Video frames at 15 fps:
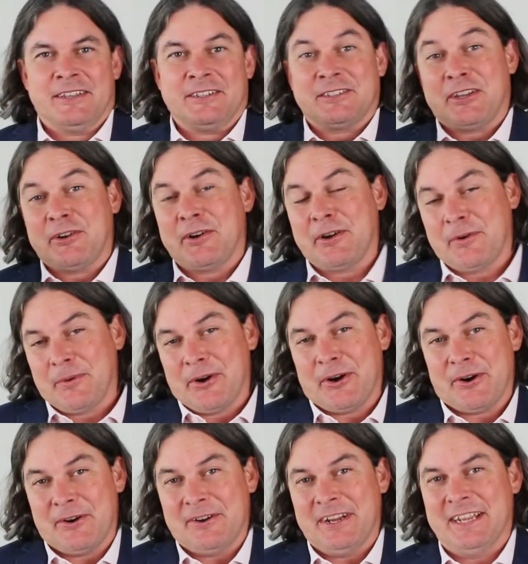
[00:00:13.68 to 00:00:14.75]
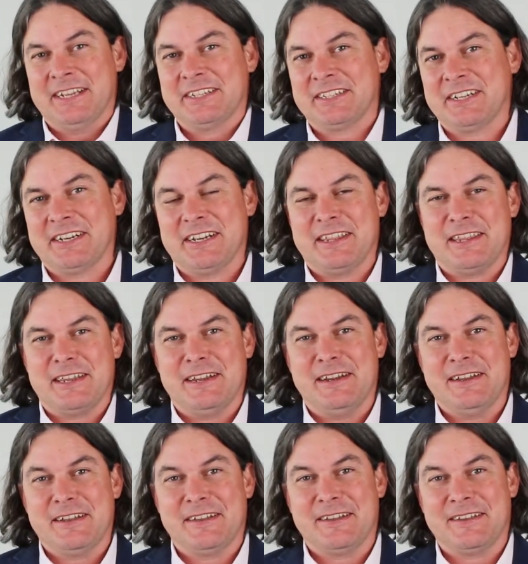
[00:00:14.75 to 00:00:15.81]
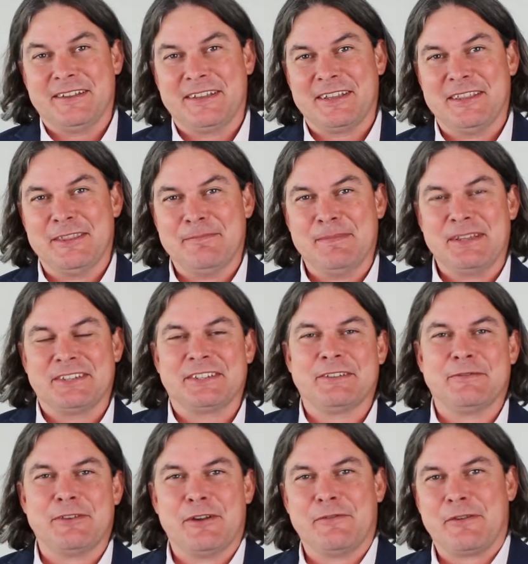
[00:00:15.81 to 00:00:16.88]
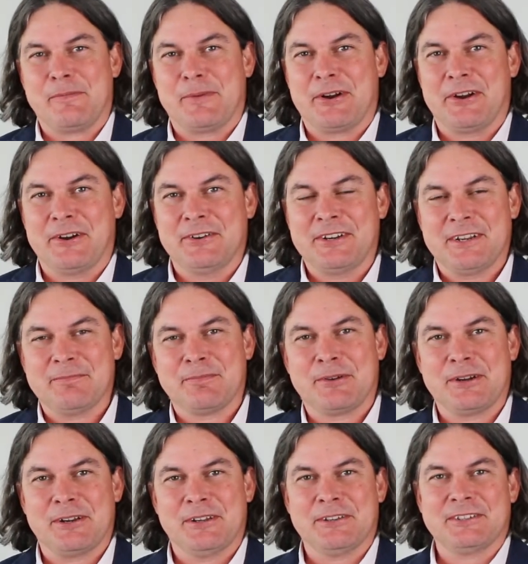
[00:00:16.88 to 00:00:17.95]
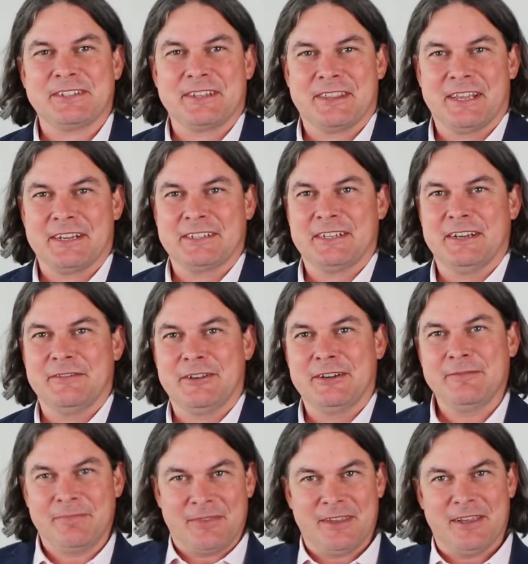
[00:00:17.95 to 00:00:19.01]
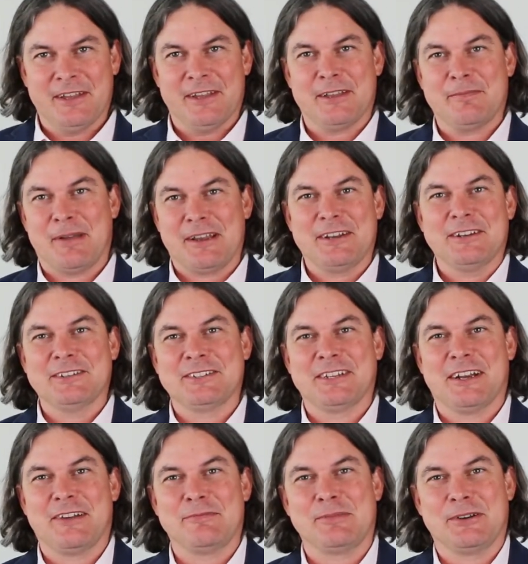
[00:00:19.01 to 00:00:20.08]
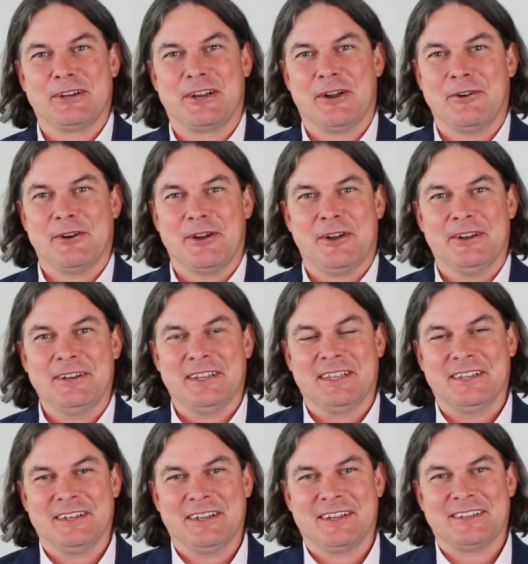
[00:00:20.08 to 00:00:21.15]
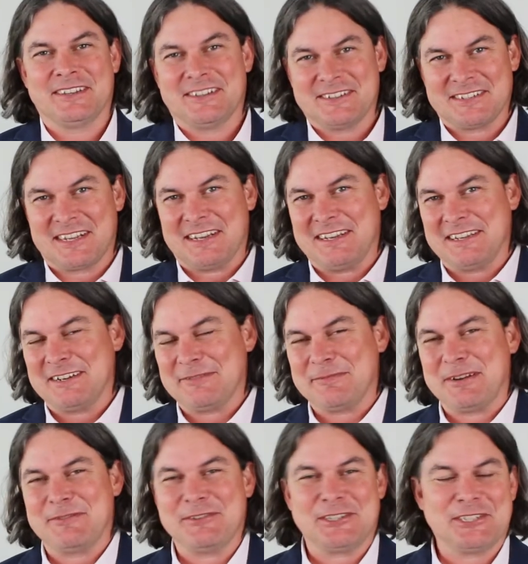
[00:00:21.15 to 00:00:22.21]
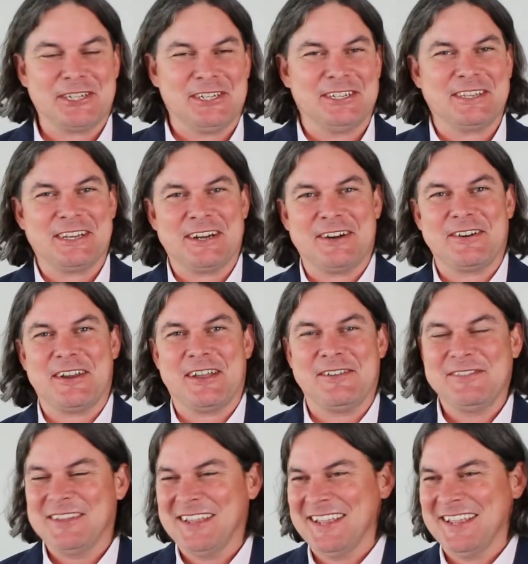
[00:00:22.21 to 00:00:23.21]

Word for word: So here we are, sitting in the uh, in the midst of November here, getting pretty close to Thanksgiving. Uh, you might notice that I've put a coat on. It there's a little bit of a chill in the air now,